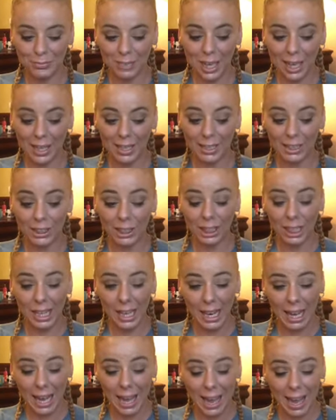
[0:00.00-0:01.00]
and she
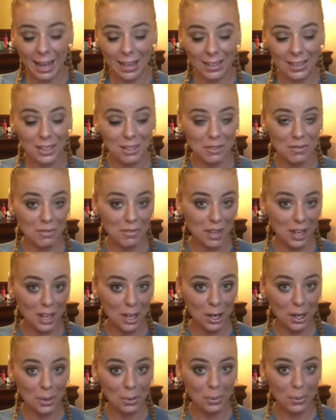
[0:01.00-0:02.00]
had an
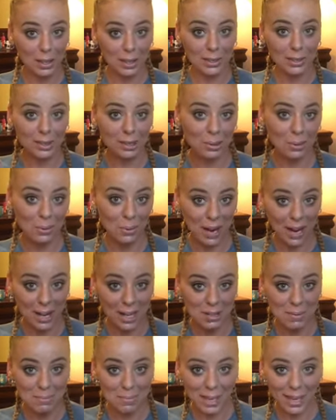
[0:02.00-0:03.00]
affair with the
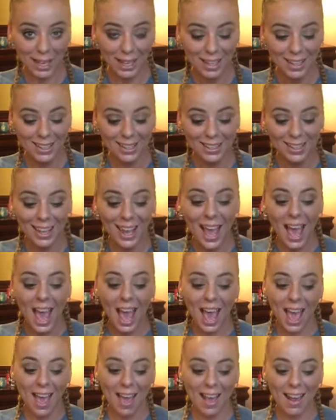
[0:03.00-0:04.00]
white man
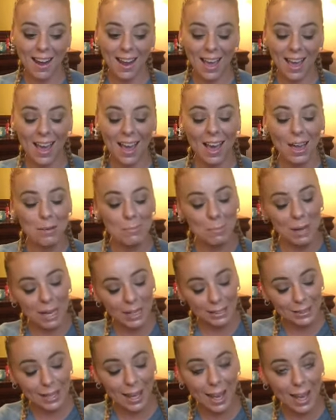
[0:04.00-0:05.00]
and had
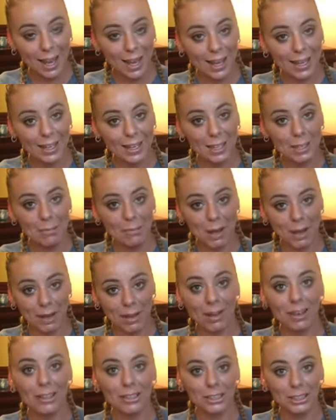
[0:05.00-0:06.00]
my dad and my
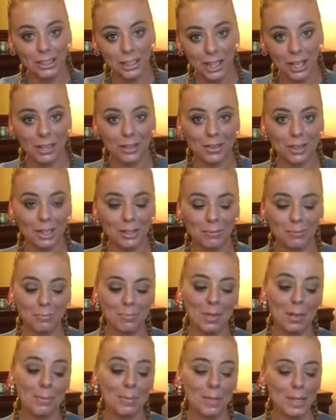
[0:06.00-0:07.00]
Aunt Sharon.
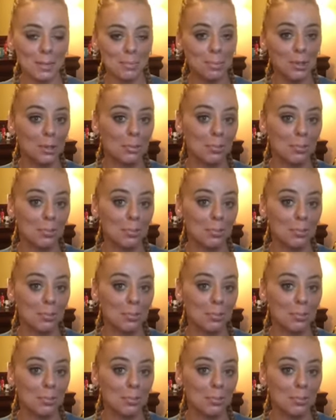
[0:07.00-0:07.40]
I'm gonna put a